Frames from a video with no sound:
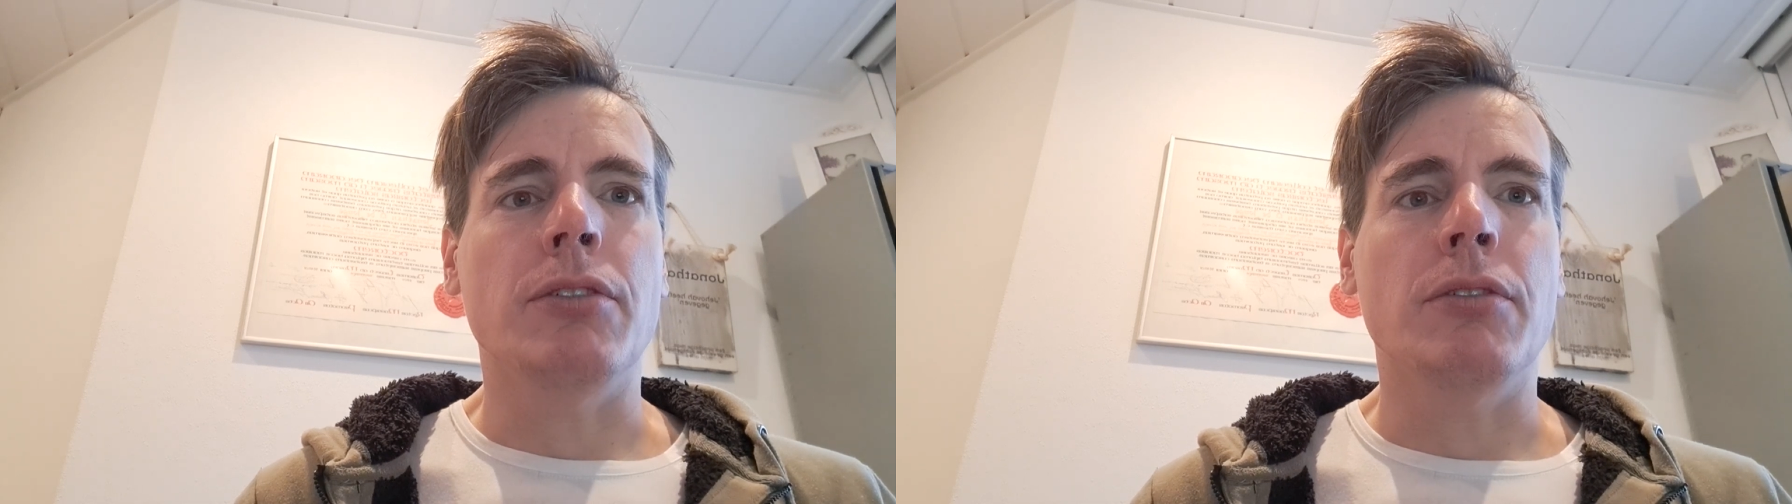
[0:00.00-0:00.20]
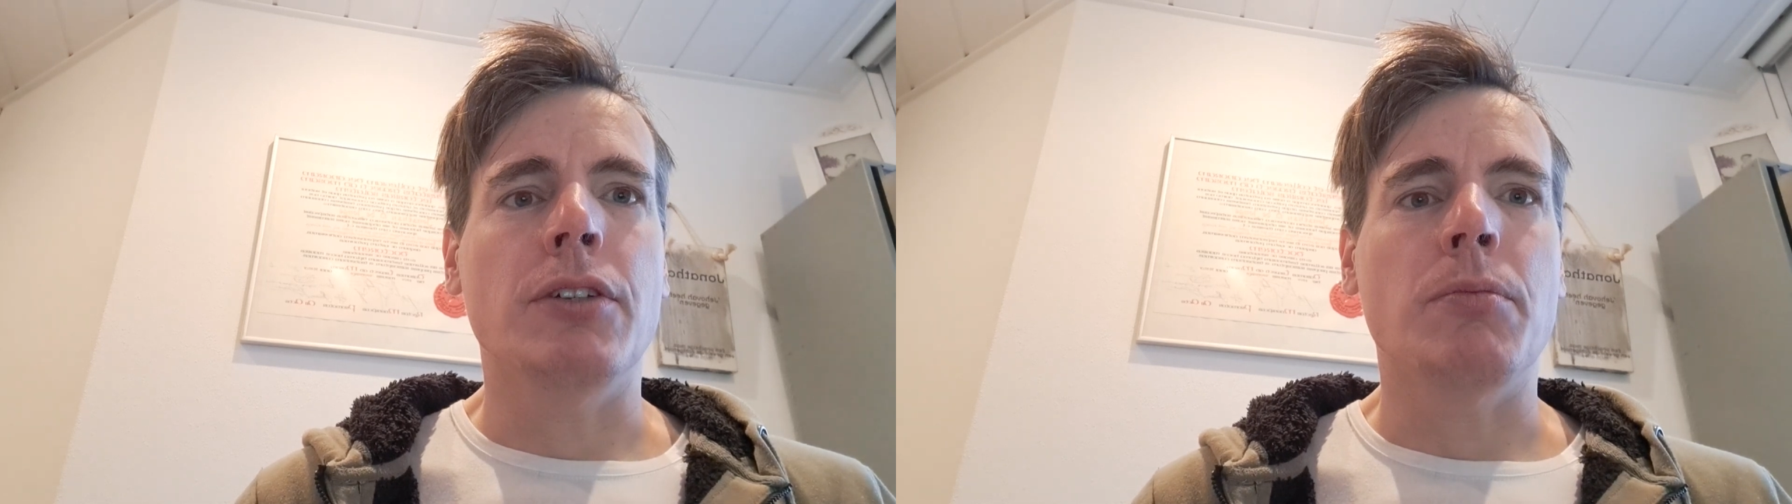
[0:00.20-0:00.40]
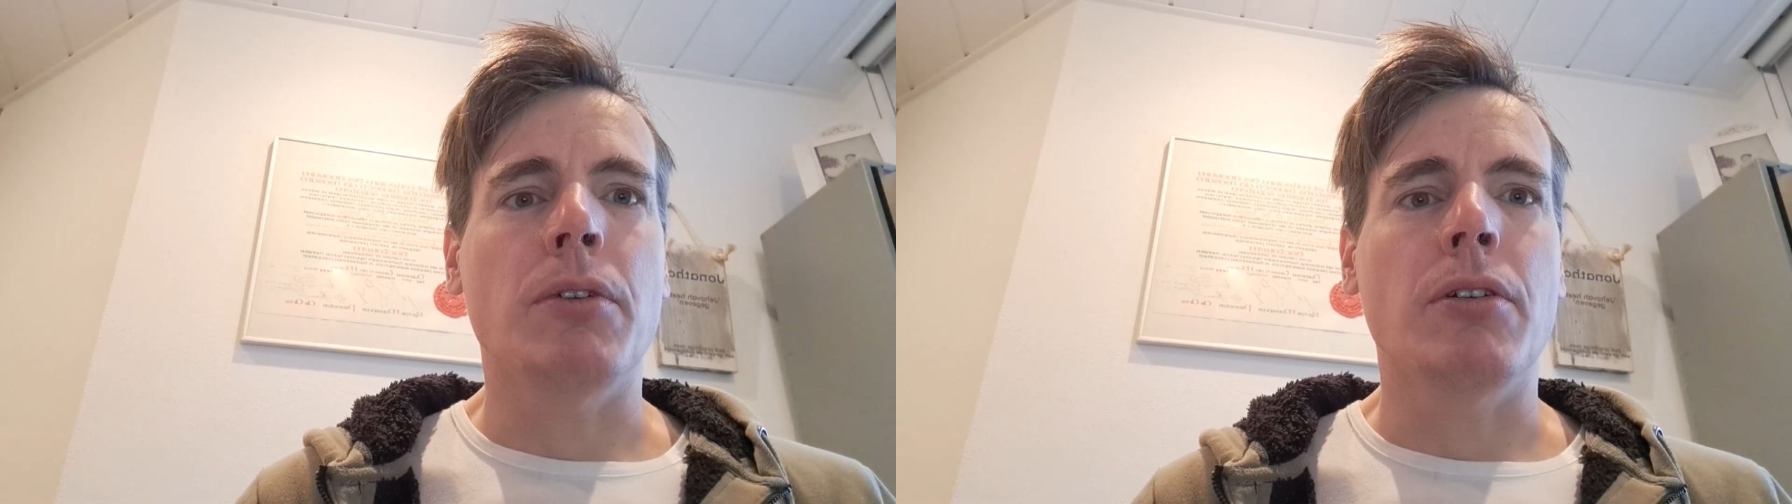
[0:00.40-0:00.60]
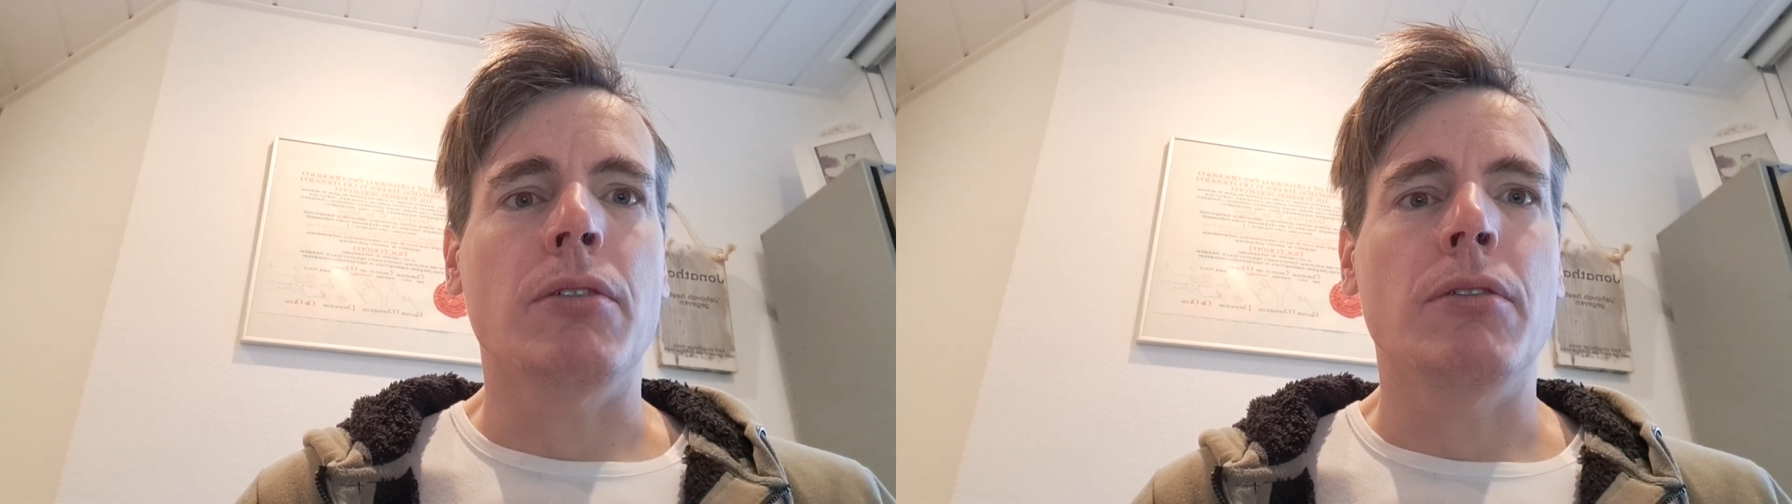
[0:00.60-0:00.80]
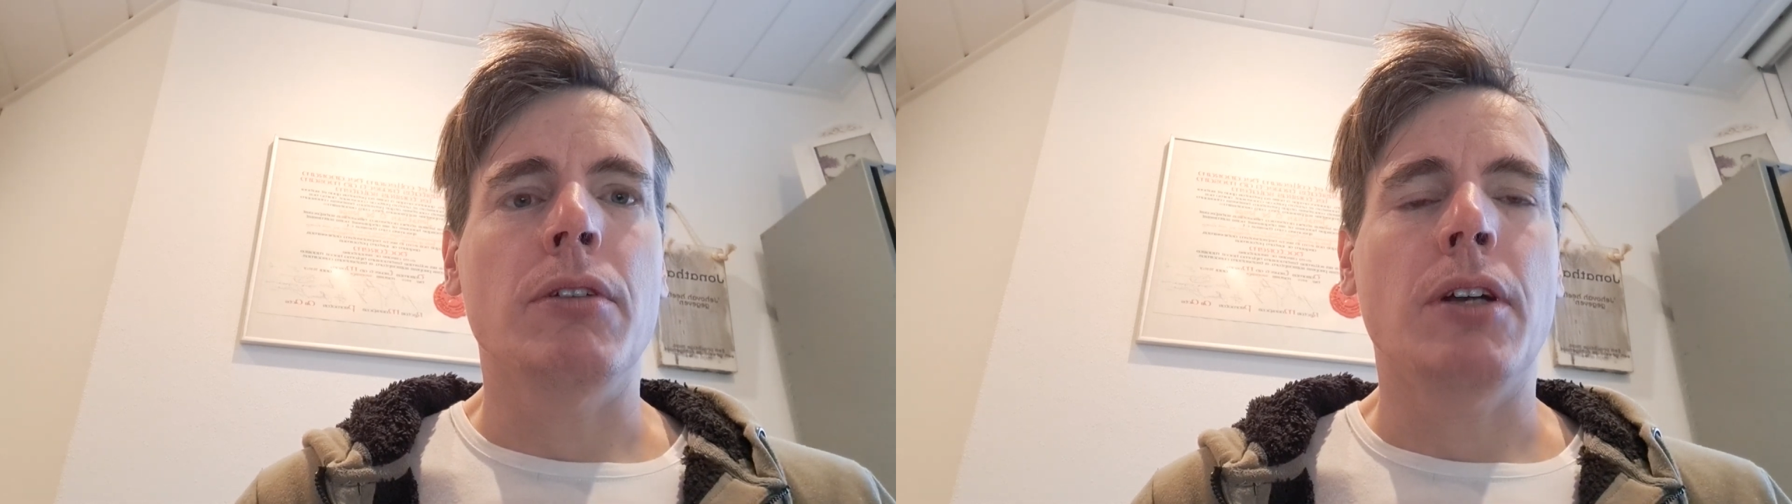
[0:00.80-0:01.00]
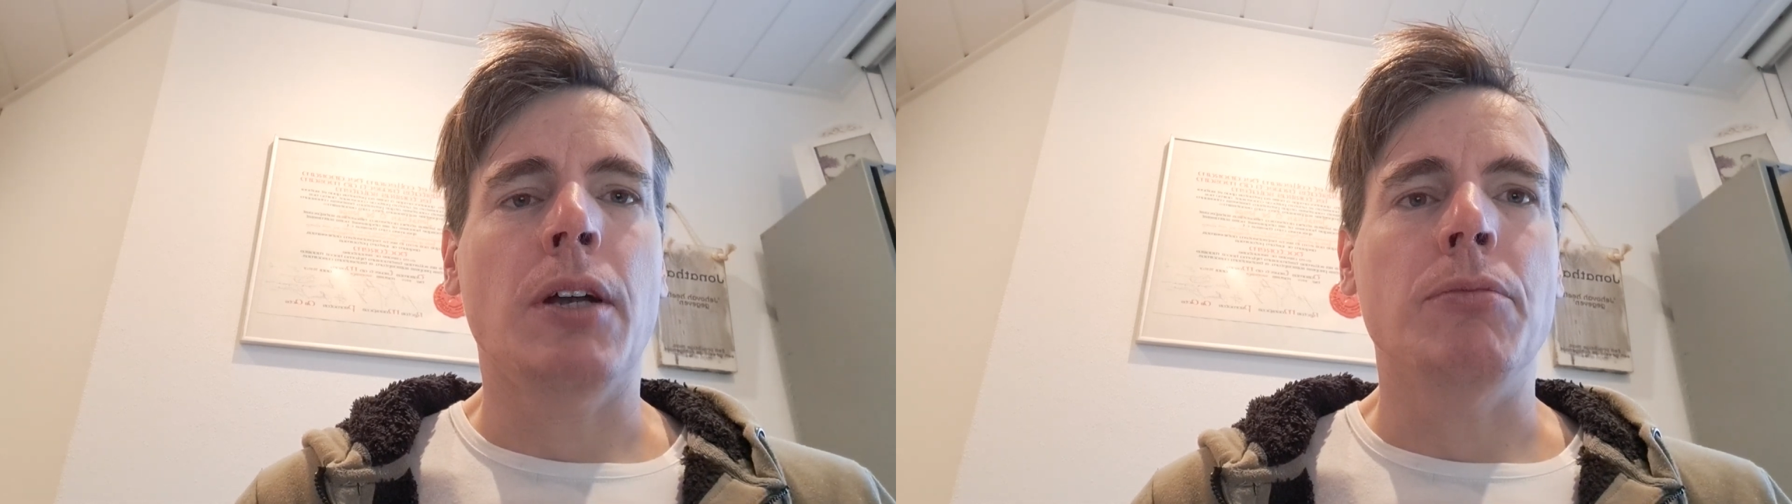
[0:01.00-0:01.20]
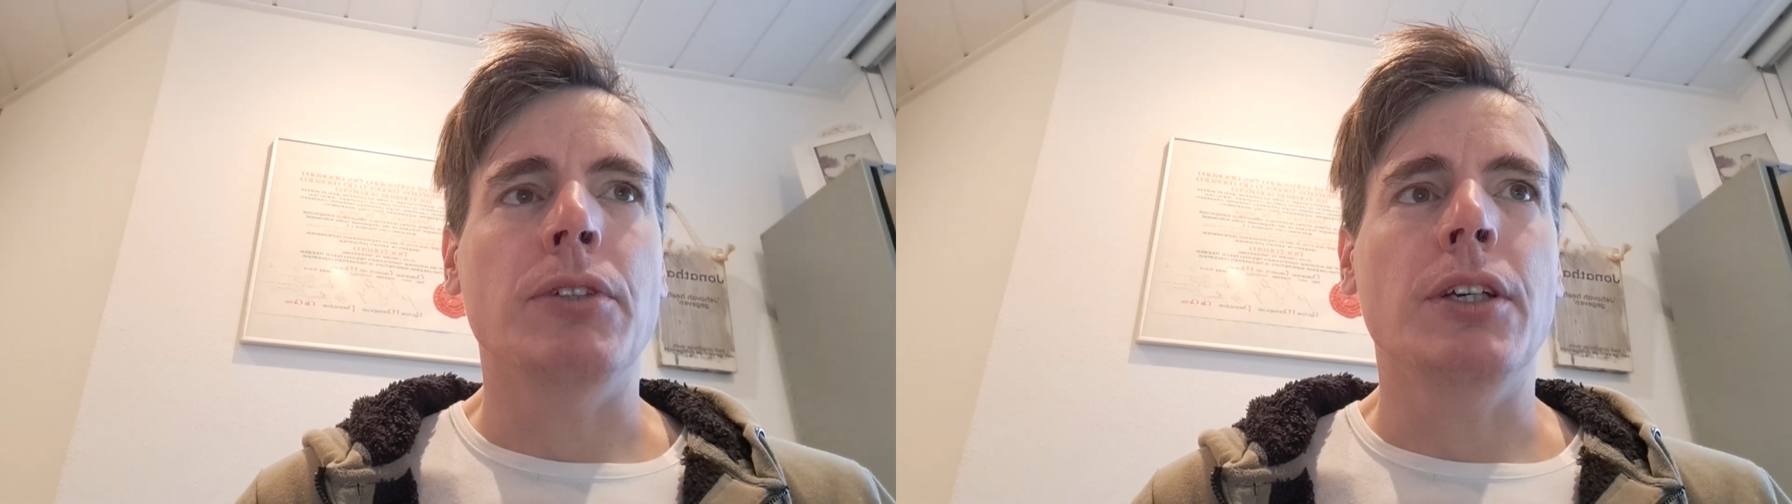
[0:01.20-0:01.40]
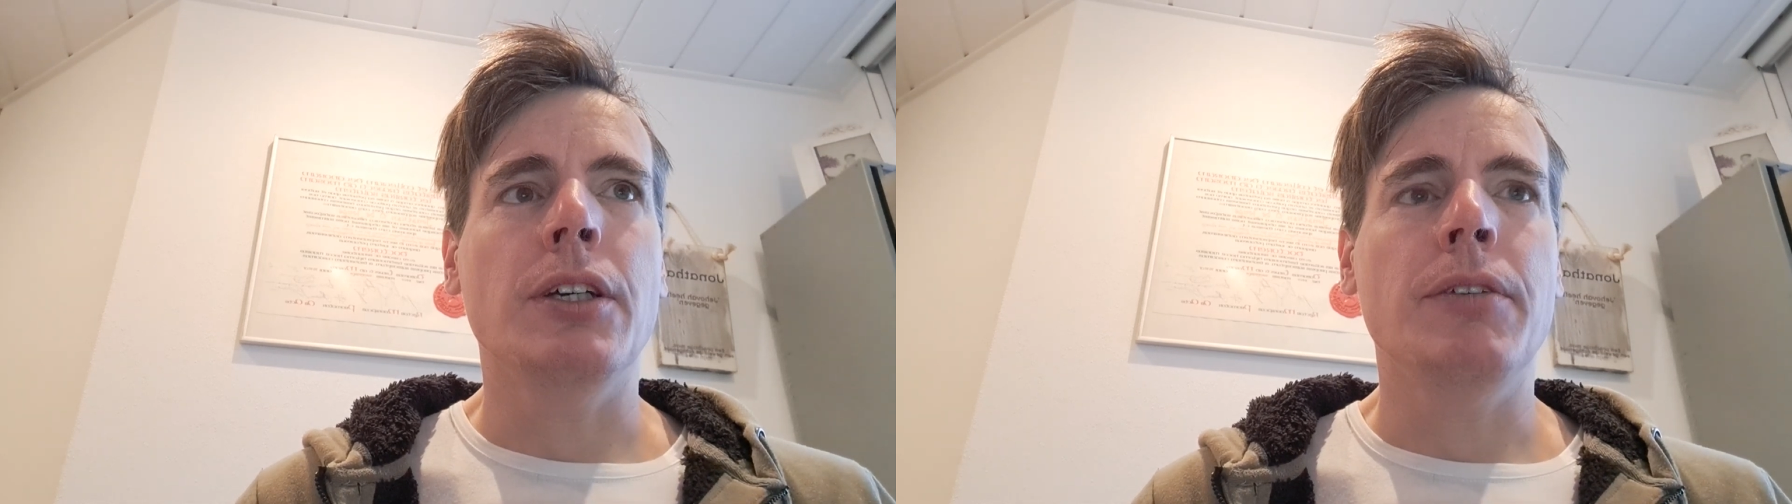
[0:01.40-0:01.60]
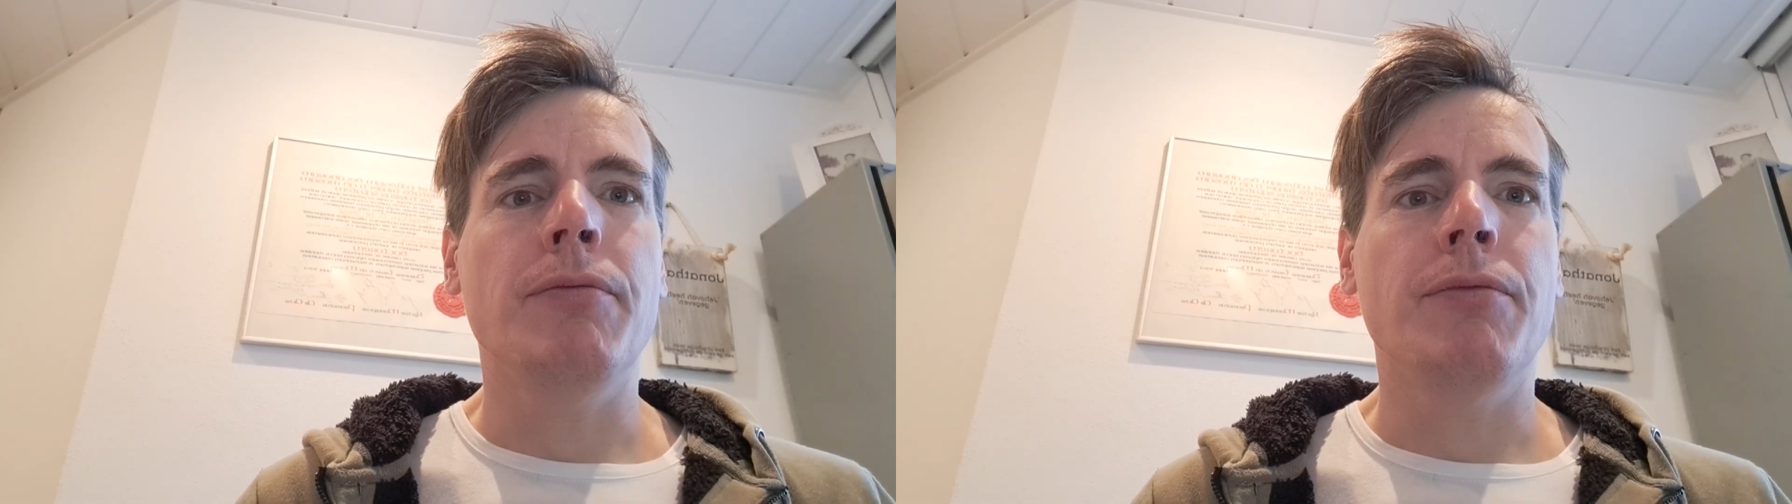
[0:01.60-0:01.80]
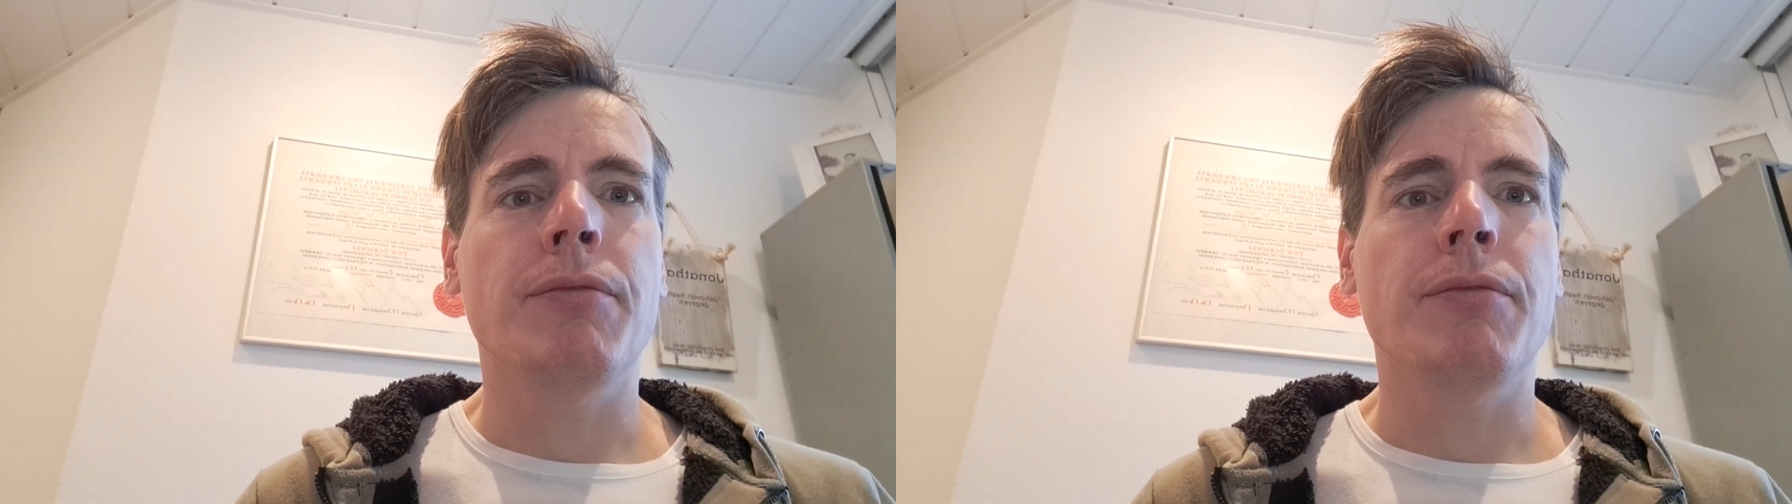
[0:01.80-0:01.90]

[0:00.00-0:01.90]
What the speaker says: Turismo MTA